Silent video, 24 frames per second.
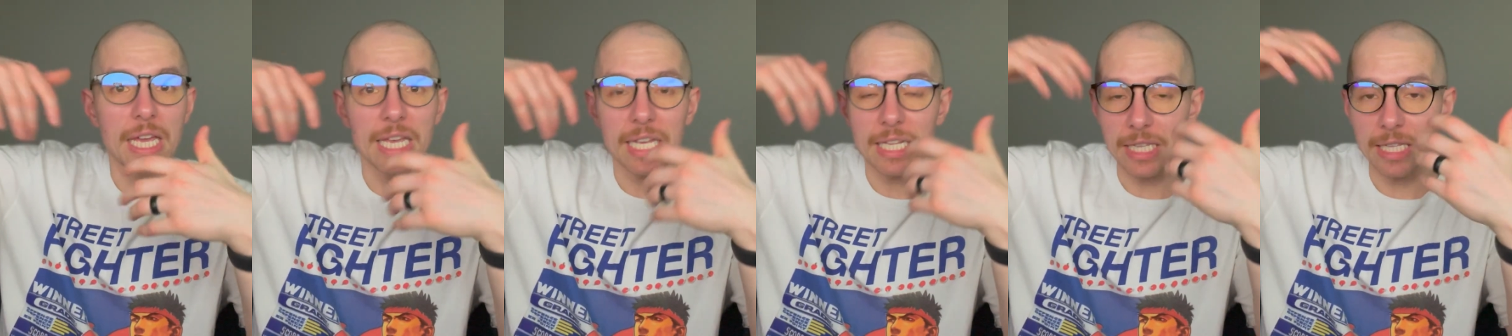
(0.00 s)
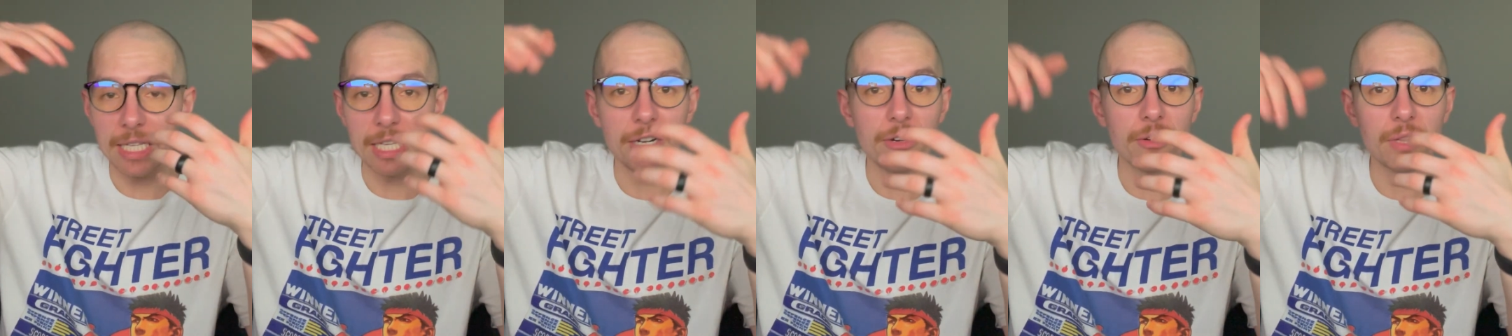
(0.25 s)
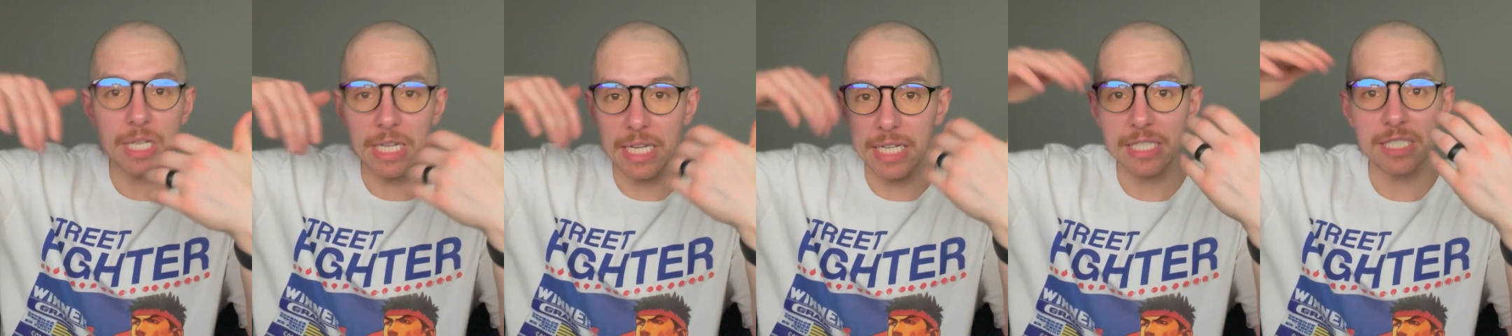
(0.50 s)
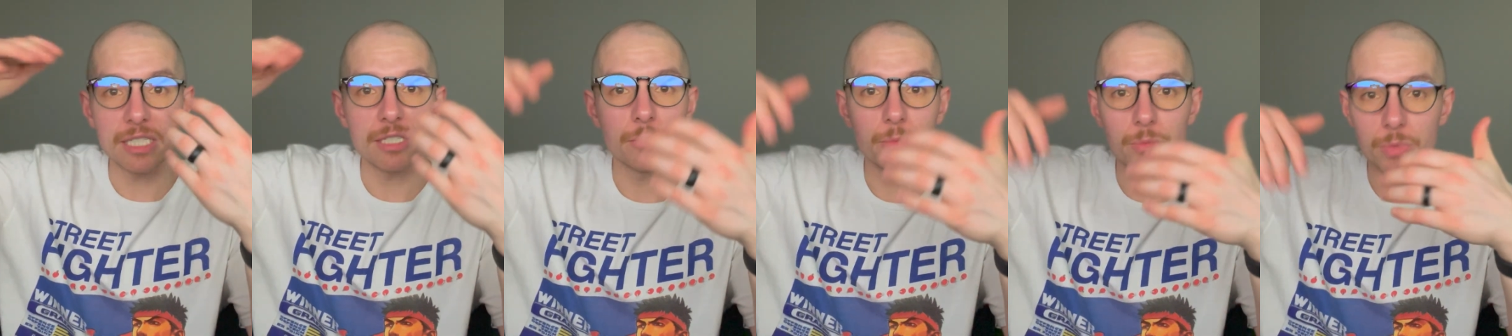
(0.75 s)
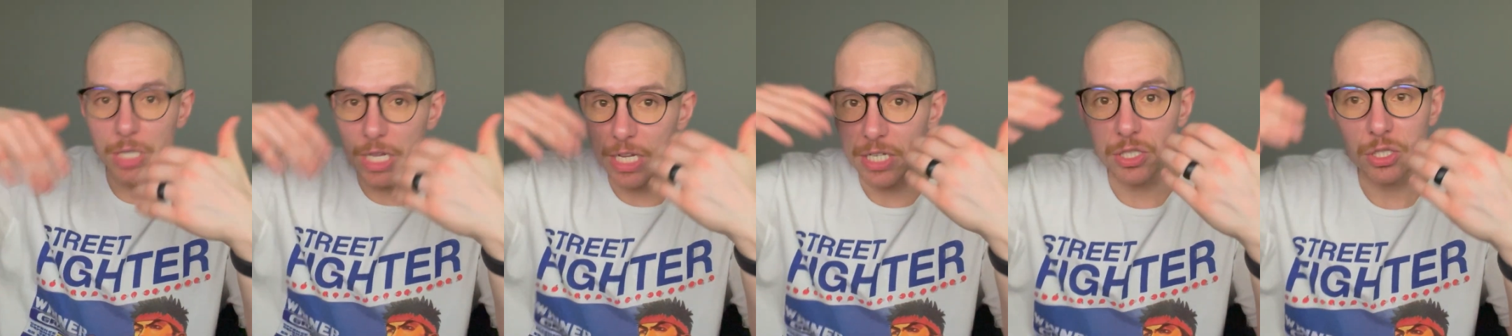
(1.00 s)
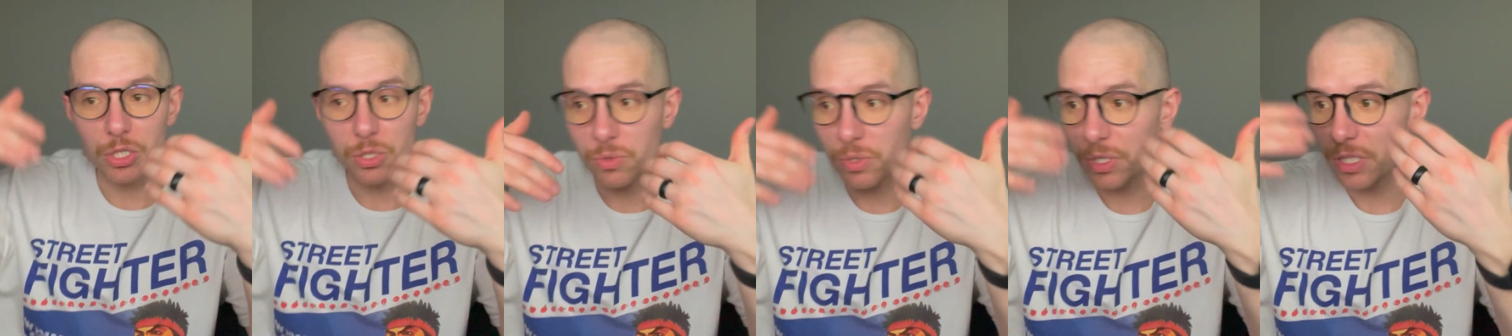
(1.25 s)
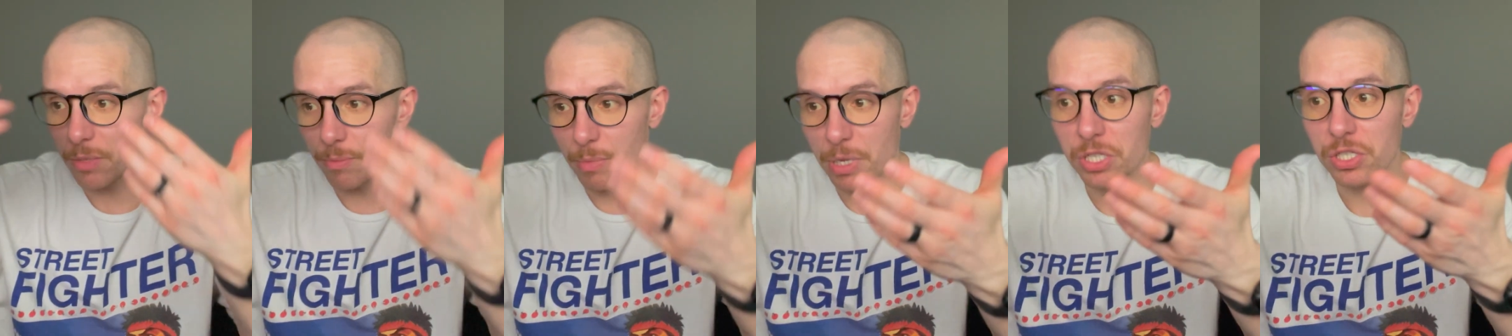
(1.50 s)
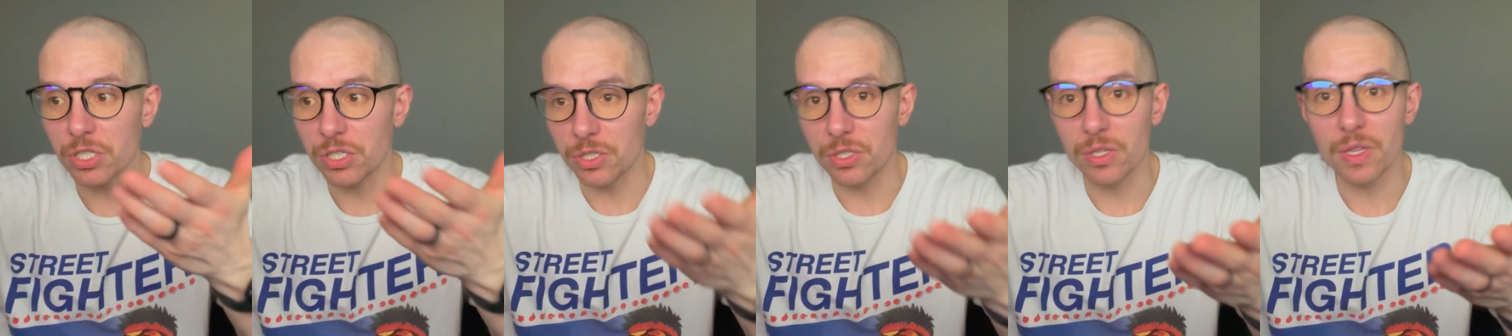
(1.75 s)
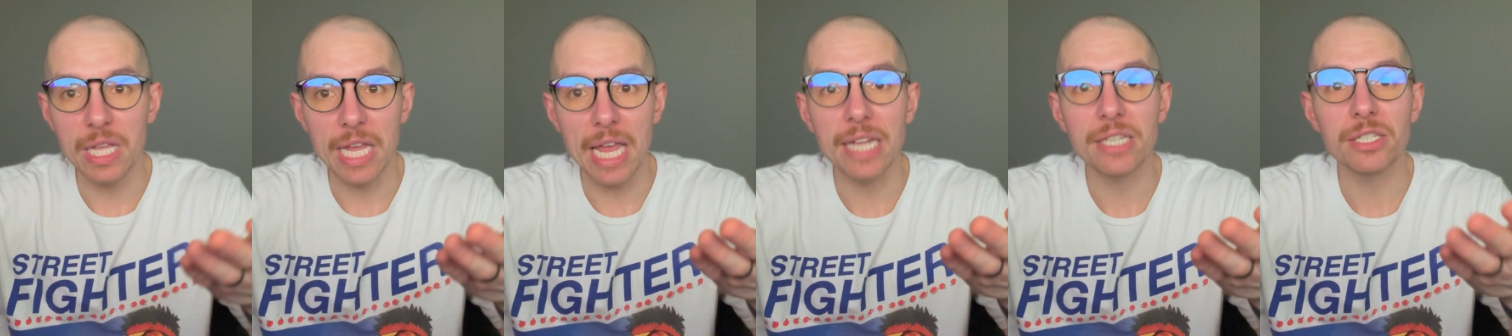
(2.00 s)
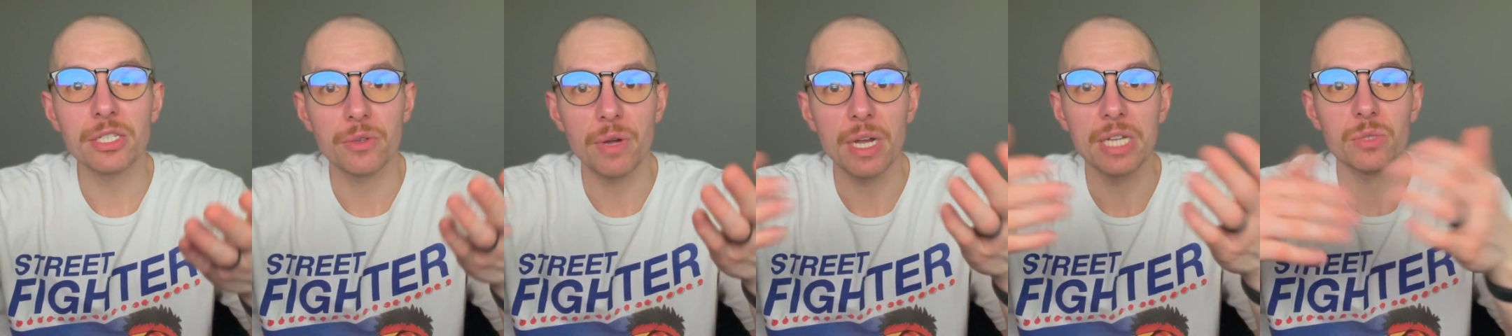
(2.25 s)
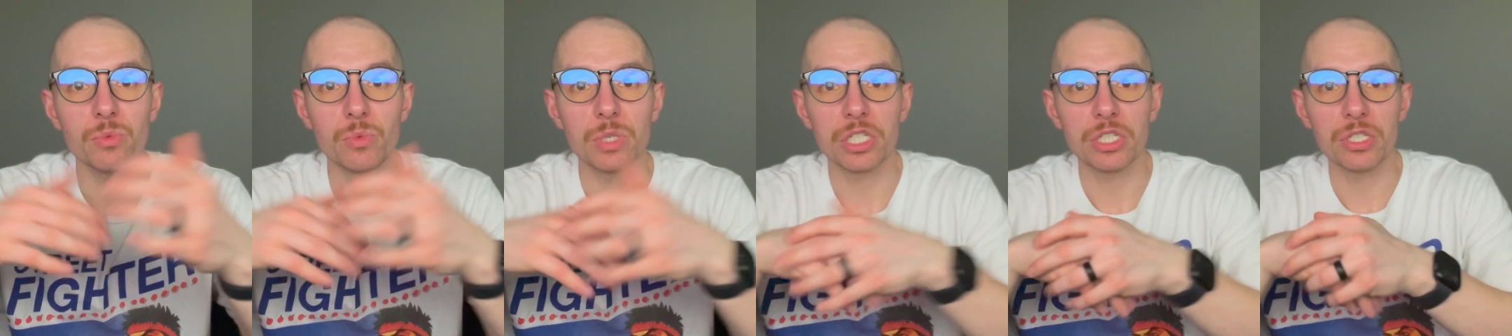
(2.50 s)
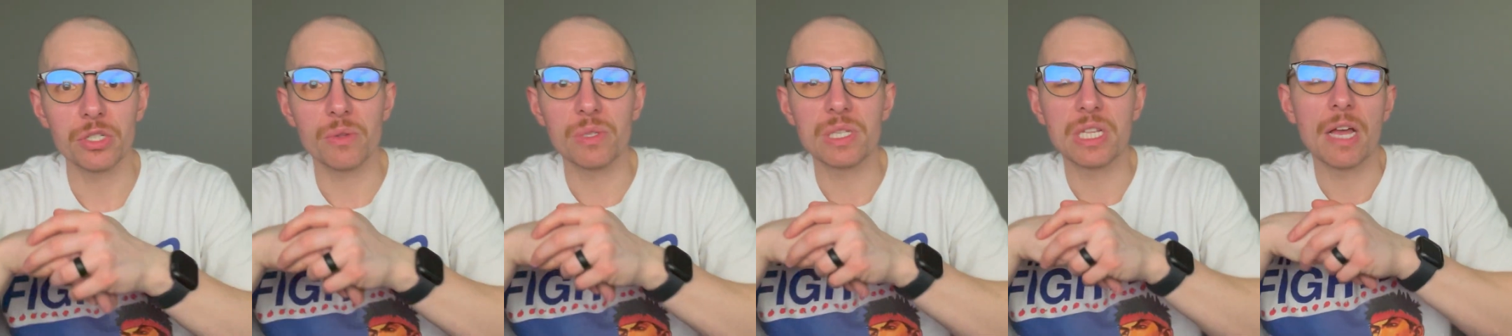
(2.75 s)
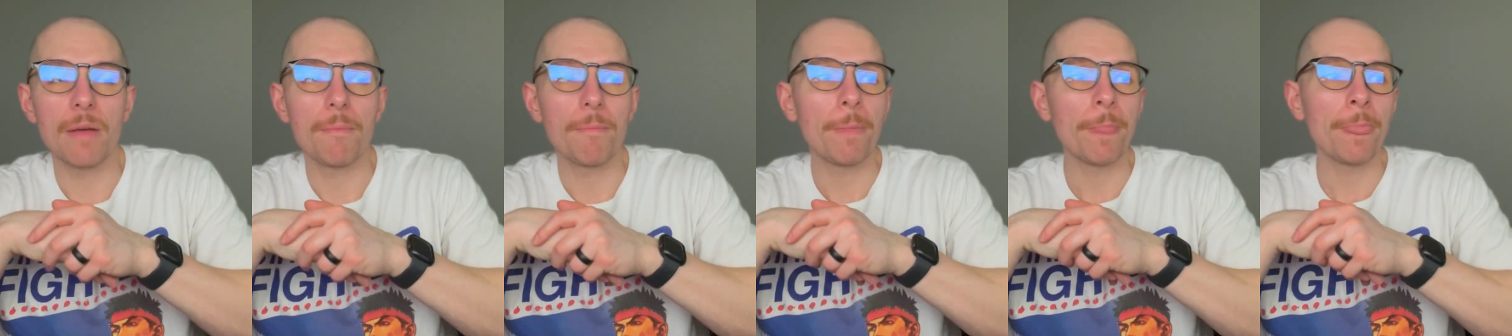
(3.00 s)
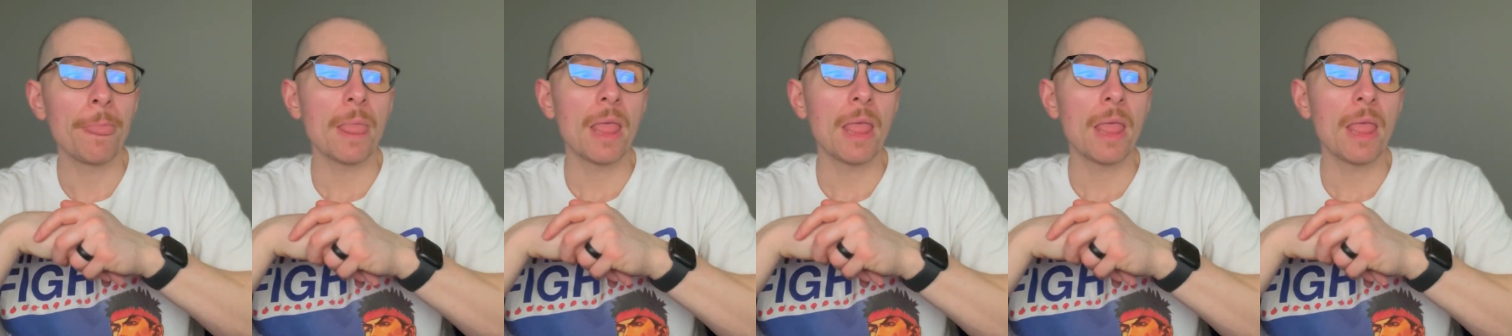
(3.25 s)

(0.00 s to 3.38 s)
literally into submission to the Antichrist when he shows up.